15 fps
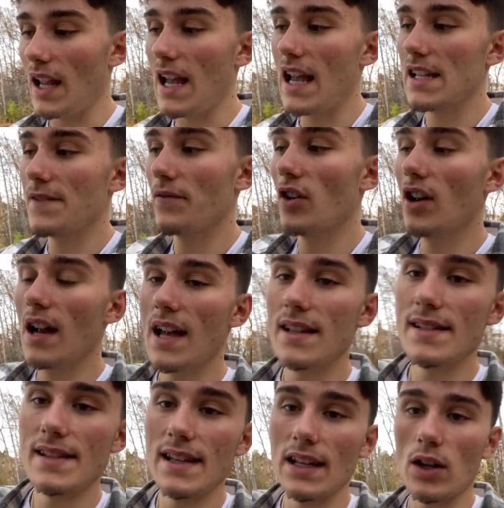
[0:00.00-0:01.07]
as far
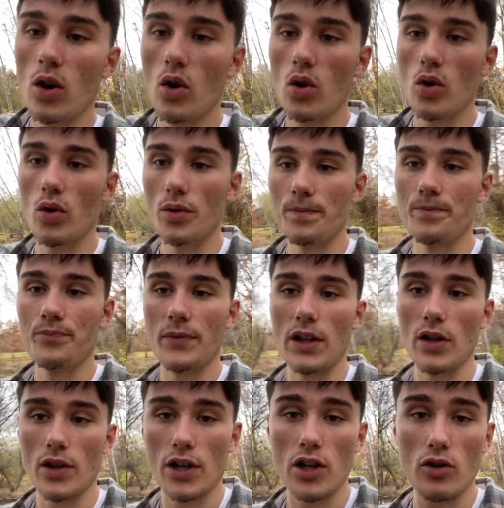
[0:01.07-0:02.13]
as the whole,
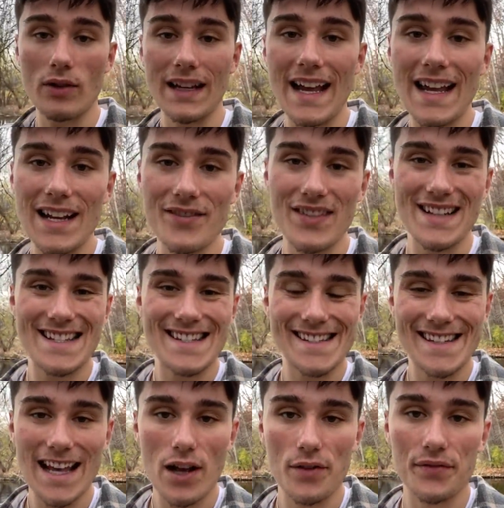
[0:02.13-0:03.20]
creative
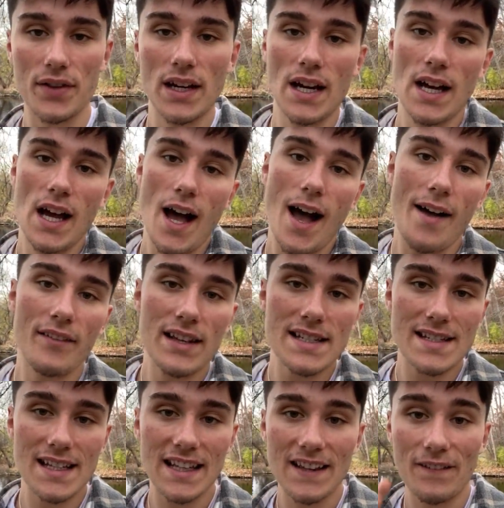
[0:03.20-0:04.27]
itself,
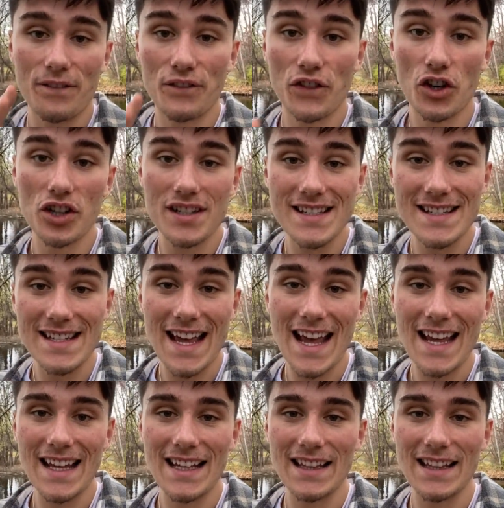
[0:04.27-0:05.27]
obviously the first site